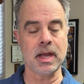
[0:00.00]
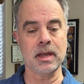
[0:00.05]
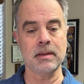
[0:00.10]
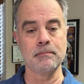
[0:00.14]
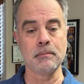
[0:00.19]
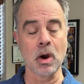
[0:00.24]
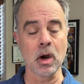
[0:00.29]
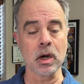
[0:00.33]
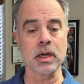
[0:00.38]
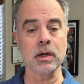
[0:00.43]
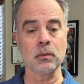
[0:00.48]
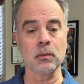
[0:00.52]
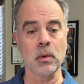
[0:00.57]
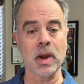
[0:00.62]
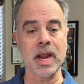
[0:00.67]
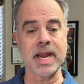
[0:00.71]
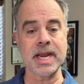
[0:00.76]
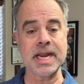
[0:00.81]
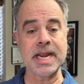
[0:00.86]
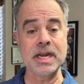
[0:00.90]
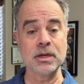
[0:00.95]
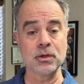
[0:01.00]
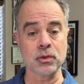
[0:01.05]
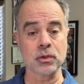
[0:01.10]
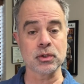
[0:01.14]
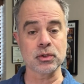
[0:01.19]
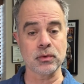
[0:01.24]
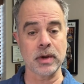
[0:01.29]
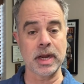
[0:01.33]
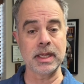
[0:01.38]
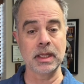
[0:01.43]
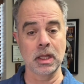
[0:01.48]
market rate
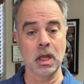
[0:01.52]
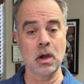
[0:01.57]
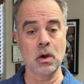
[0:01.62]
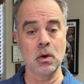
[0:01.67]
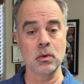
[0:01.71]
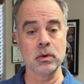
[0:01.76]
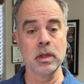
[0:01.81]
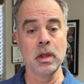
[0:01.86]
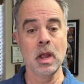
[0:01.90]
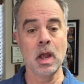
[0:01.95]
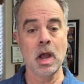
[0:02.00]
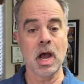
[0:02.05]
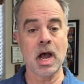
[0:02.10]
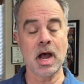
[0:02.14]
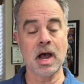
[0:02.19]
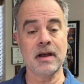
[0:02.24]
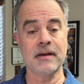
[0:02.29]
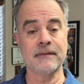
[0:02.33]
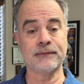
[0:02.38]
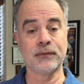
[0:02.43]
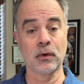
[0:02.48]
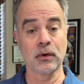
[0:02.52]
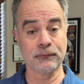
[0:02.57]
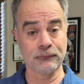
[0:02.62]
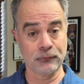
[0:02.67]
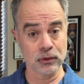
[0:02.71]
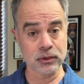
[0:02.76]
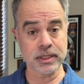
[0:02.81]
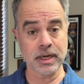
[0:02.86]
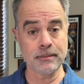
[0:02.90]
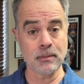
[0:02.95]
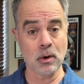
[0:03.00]
interest rate loan for
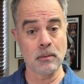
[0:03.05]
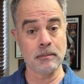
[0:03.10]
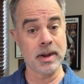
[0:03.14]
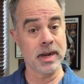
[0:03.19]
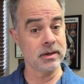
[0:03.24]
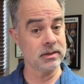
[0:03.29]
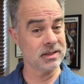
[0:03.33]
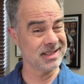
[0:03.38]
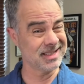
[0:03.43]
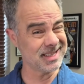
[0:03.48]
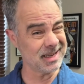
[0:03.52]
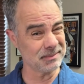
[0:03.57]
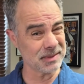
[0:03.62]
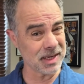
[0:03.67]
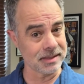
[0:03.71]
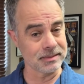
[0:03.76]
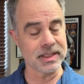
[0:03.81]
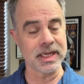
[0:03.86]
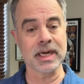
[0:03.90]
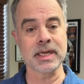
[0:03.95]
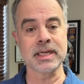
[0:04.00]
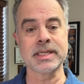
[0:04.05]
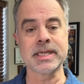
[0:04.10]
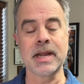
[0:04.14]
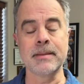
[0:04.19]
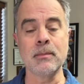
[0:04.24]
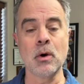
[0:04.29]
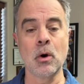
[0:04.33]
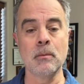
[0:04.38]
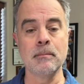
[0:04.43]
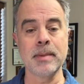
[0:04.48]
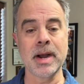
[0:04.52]
first-time homebuyers and sometimes
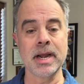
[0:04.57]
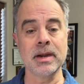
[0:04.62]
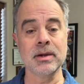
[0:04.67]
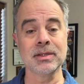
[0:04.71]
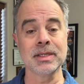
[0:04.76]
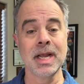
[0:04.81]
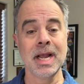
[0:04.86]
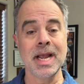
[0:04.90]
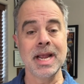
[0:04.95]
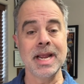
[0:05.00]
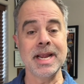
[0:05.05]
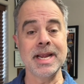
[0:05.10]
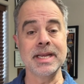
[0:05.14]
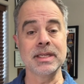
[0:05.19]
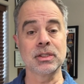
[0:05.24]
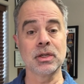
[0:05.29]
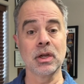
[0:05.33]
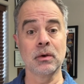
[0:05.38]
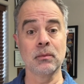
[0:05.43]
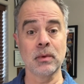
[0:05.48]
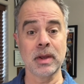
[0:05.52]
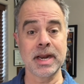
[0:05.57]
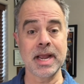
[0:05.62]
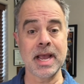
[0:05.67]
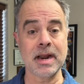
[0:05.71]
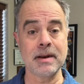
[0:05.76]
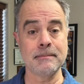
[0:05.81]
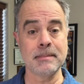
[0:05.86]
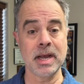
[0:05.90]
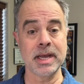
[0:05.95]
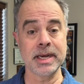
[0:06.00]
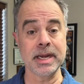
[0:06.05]
second-time homebuyers, is going to run out
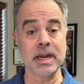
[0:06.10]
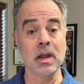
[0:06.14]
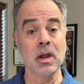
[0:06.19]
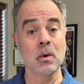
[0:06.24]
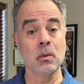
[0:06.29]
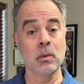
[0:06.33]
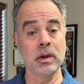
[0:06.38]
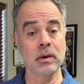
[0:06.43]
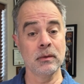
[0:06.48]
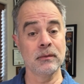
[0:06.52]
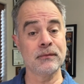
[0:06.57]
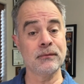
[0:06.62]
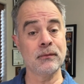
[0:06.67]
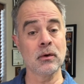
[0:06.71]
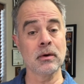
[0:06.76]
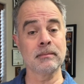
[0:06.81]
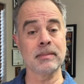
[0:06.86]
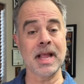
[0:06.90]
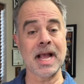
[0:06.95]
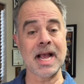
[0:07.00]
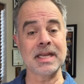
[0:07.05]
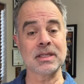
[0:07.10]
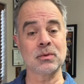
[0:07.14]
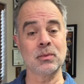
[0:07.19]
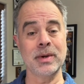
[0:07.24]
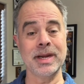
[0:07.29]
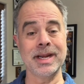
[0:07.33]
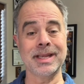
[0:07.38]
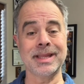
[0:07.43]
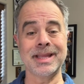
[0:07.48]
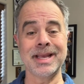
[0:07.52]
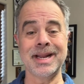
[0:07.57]
of money. We were informed last
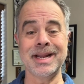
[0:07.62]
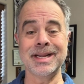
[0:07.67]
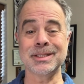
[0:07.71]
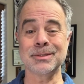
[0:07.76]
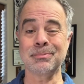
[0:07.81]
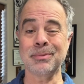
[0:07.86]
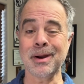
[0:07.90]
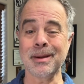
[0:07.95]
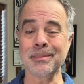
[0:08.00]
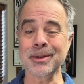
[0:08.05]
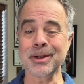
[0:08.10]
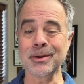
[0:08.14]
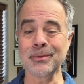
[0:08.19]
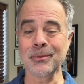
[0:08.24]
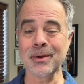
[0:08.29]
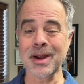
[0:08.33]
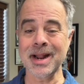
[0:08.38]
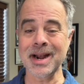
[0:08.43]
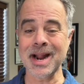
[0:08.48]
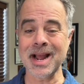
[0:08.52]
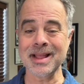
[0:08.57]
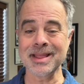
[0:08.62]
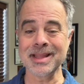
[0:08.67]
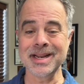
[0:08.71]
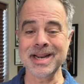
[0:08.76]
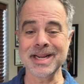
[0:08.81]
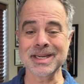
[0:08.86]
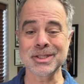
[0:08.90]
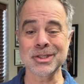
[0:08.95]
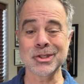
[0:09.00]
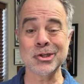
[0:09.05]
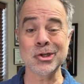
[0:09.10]
week that it's probably going to run out in the
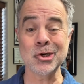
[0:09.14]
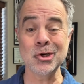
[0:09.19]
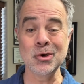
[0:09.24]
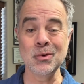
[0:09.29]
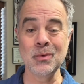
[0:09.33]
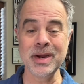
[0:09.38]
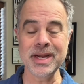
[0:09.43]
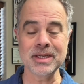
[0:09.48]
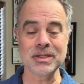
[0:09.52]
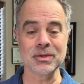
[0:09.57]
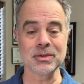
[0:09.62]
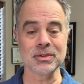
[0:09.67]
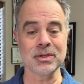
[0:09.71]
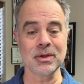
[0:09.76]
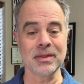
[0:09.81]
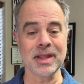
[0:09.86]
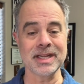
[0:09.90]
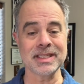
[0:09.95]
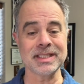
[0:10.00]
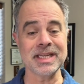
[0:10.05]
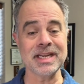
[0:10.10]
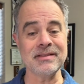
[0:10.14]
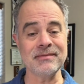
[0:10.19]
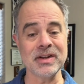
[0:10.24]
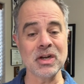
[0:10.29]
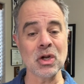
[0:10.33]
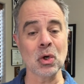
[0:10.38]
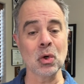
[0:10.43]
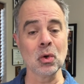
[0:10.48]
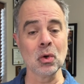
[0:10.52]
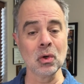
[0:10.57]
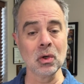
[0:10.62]
next 2 weeks or so. That's
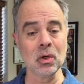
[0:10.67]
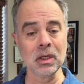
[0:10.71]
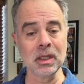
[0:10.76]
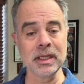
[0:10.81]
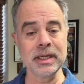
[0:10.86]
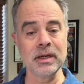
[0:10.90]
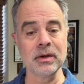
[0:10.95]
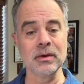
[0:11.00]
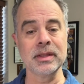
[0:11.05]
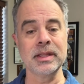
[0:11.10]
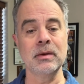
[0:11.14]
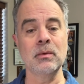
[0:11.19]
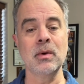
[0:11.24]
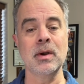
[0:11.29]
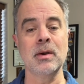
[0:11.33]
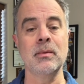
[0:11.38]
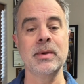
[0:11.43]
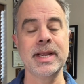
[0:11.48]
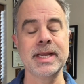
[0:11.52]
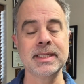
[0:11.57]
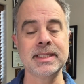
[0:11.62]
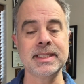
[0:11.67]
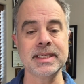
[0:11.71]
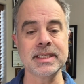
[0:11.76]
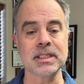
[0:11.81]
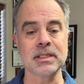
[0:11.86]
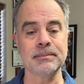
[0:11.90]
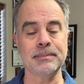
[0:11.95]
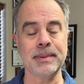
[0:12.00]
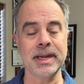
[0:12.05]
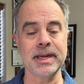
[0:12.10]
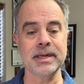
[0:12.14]
even earlier than what we
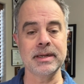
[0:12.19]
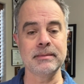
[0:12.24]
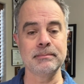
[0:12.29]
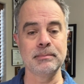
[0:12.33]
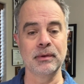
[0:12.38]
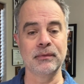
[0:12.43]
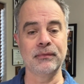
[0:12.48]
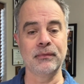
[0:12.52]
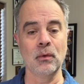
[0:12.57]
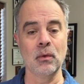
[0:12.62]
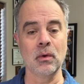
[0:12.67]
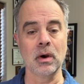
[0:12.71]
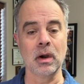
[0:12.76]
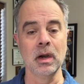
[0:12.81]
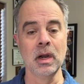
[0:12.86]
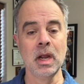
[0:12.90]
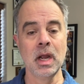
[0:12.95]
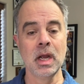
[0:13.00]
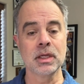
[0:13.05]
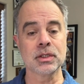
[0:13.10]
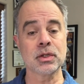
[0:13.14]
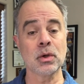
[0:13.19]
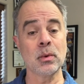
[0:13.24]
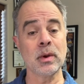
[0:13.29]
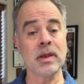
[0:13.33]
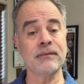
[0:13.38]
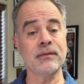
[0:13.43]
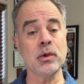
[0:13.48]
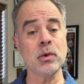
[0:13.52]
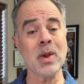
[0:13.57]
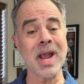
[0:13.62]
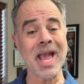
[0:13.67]
anticipated before. So
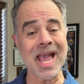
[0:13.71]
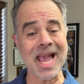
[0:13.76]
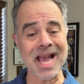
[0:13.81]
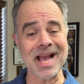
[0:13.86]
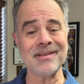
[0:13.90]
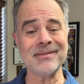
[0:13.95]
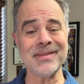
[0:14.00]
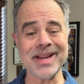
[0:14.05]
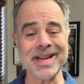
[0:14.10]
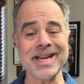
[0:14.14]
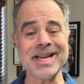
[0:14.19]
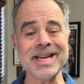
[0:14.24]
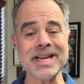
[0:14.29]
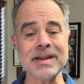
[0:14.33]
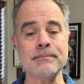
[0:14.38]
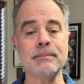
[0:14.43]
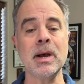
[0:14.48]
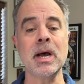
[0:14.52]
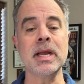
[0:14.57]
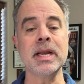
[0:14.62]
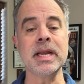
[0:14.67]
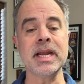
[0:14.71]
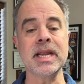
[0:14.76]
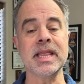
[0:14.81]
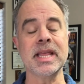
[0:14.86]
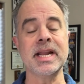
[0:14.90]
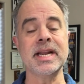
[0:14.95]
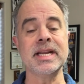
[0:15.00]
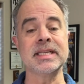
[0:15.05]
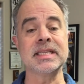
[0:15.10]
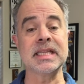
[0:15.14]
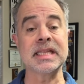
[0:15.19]
if you have anybody
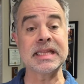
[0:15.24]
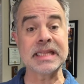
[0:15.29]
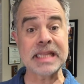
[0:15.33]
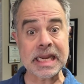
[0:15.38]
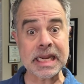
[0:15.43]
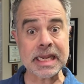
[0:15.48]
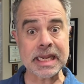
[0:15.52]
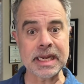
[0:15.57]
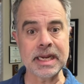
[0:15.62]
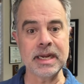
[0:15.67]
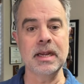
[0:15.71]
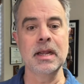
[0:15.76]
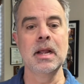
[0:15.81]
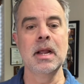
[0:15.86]
that is thinking